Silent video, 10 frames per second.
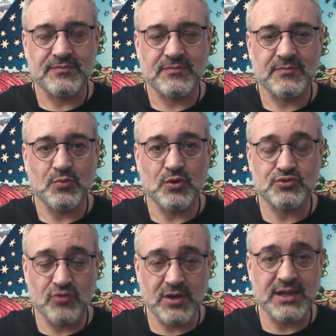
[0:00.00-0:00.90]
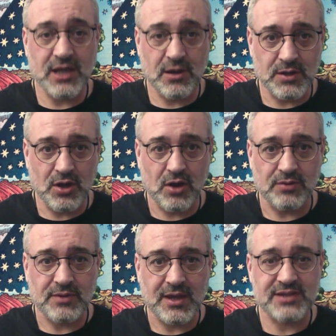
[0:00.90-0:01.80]
what's really going on
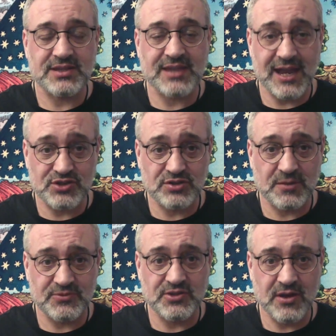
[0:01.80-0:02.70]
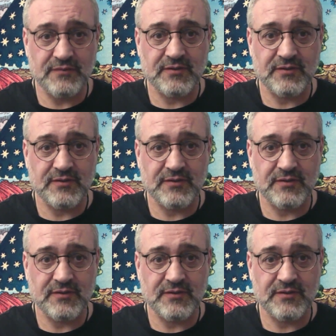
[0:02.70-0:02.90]
as a casual observer.